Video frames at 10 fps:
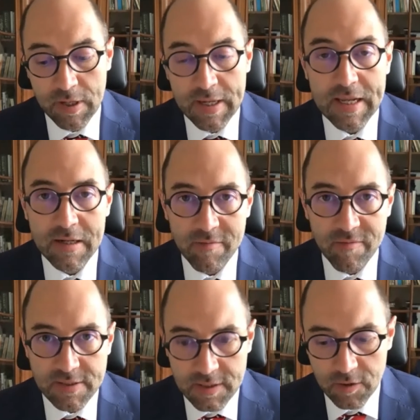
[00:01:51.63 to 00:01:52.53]
in
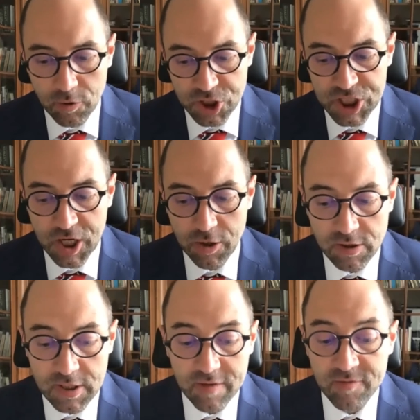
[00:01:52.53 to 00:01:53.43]
advancing our shared,
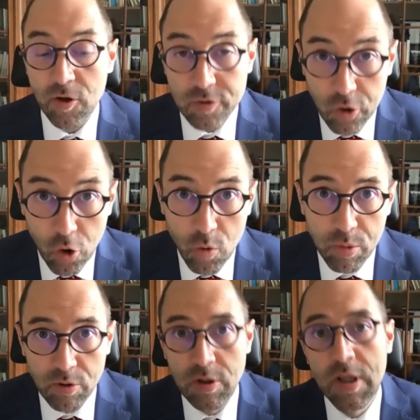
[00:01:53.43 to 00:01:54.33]
if not
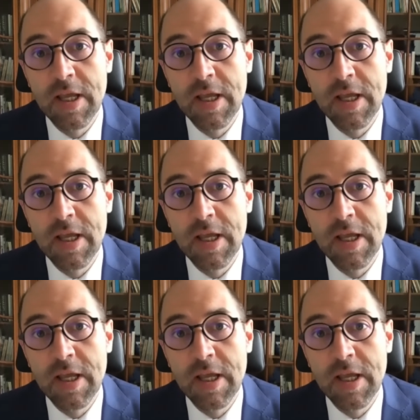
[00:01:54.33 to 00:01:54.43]
global,